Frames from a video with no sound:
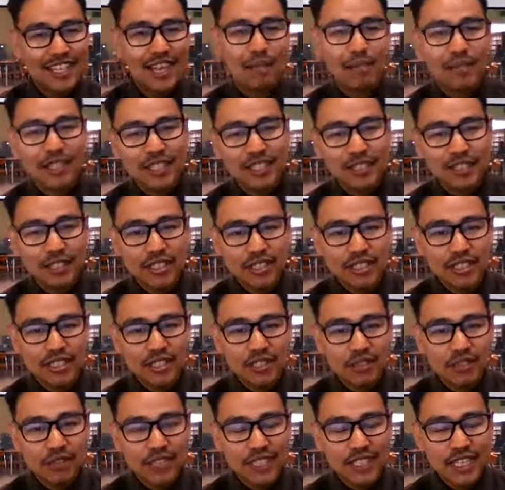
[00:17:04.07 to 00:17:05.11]
how many units
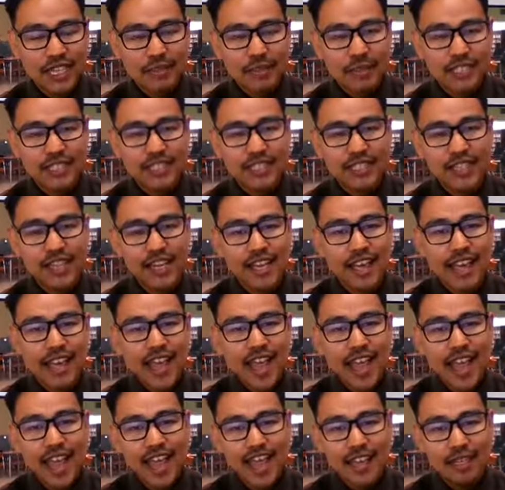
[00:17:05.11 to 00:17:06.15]
you've attempted,
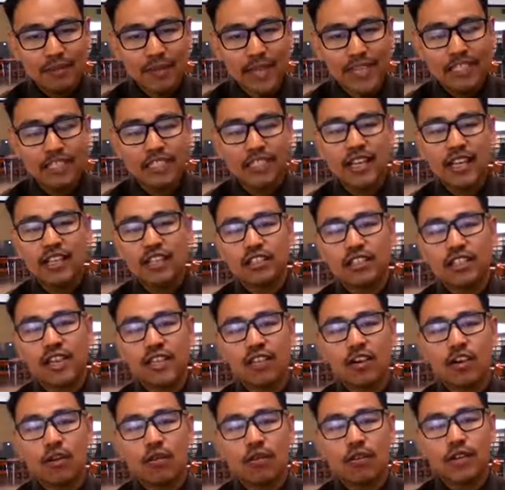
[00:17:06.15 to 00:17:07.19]
and make sure that you're not
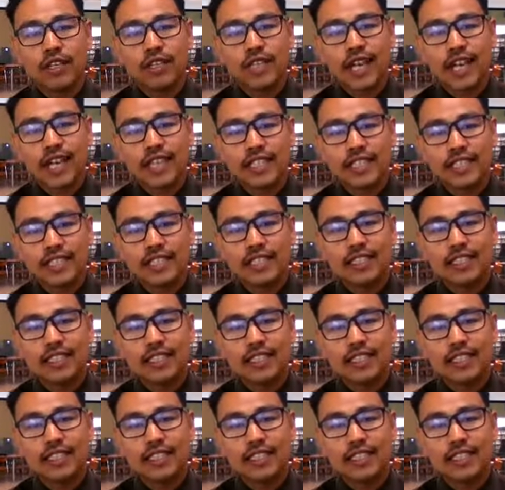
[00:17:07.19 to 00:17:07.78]
over that